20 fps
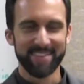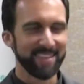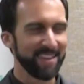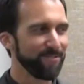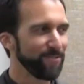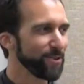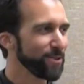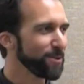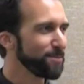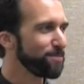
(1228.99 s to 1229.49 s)

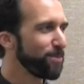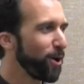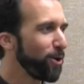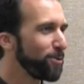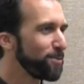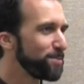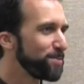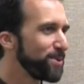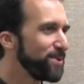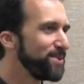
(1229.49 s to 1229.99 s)
If you're the
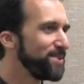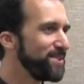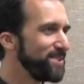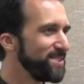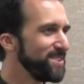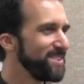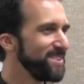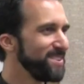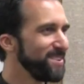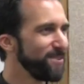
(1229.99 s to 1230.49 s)
Pope,
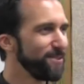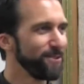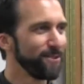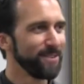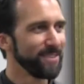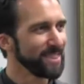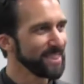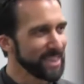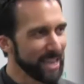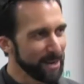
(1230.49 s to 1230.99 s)

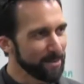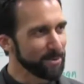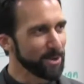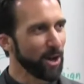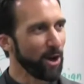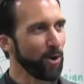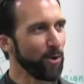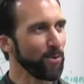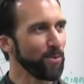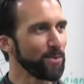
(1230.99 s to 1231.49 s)
let him
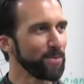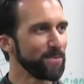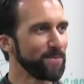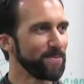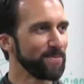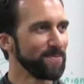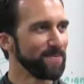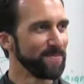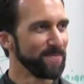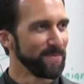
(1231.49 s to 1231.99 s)
go.
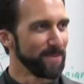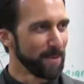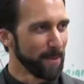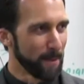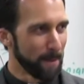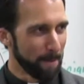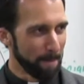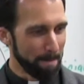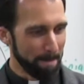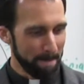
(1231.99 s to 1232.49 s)

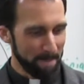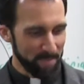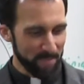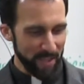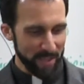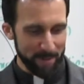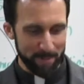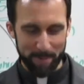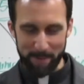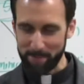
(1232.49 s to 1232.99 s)
Yeah.
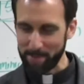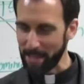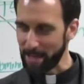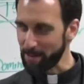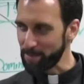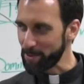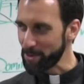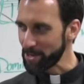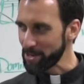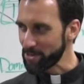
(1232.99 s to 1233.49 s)
Let the people out
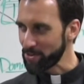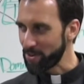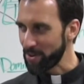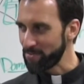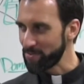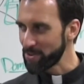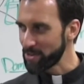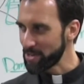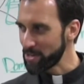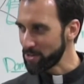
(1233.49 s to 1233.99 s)
of
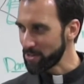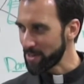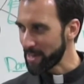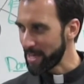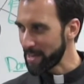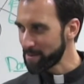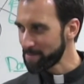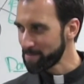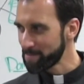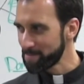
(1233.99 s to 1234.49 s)
purgatory. You can do
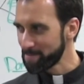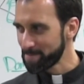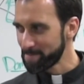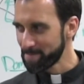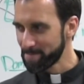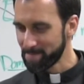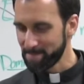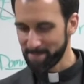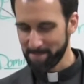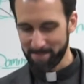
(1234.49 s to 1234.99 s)
that.
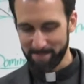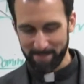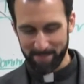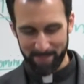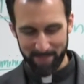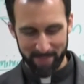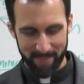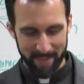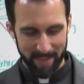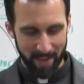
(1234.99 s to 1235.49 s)

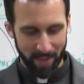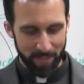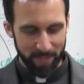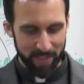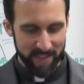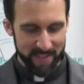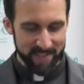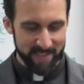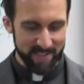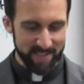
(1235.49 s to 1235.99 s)

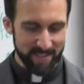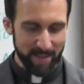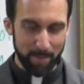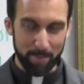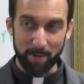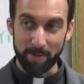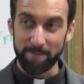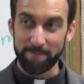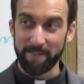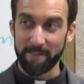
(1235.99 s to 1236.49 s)
Thesis
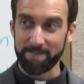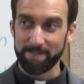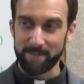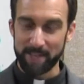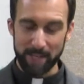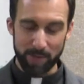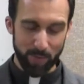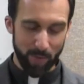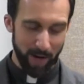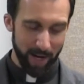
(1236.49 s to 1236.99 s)
number
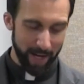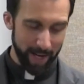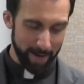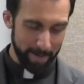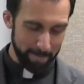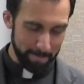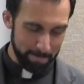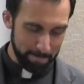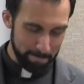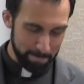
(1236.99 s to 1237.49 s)
51.